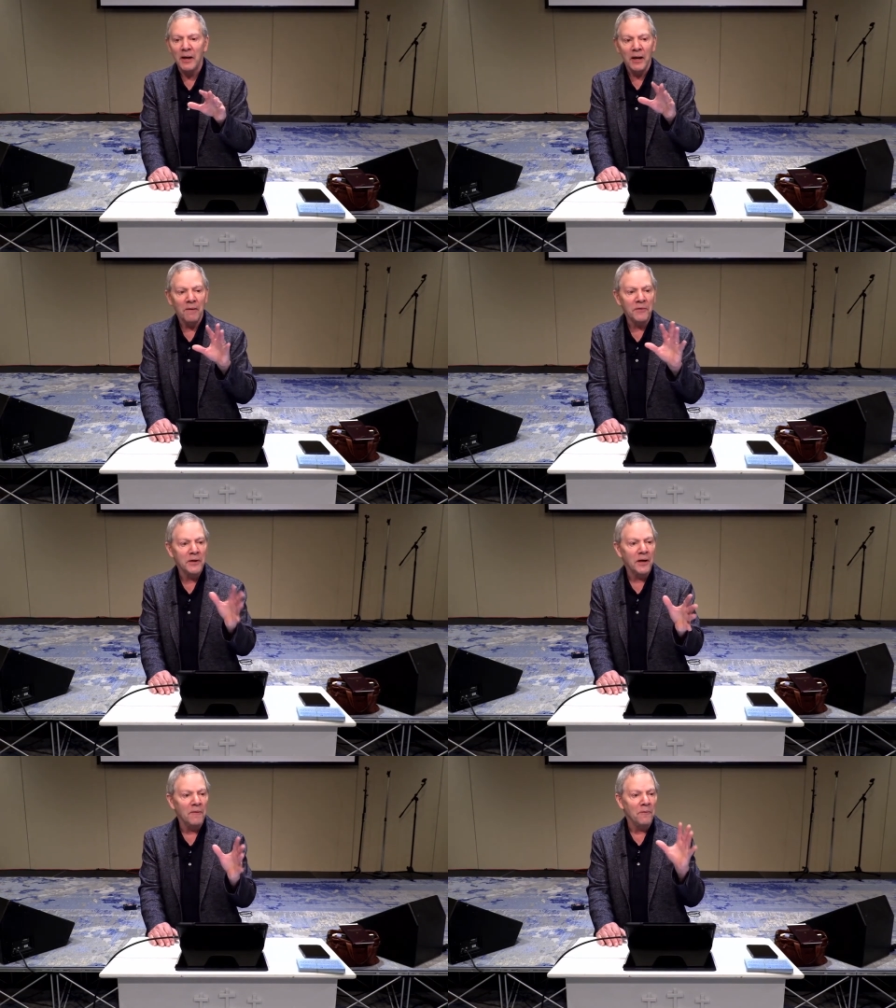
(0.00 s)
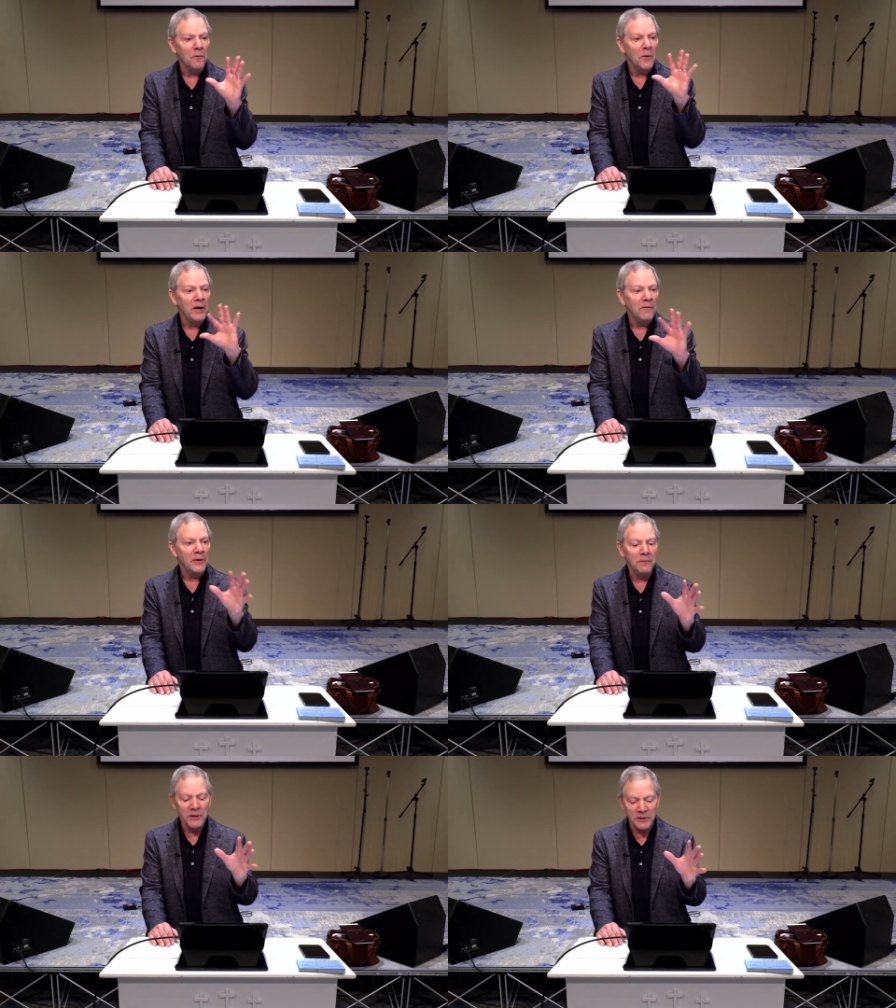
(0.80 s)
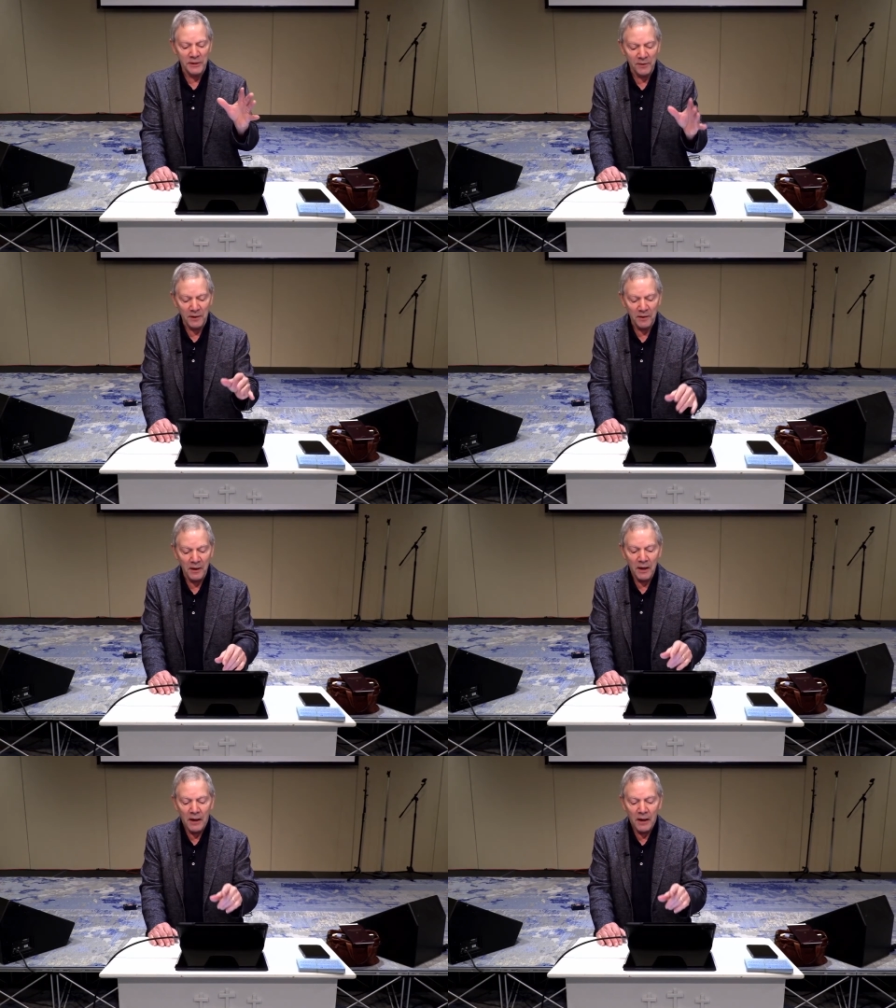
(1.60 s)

of a way of imaging this.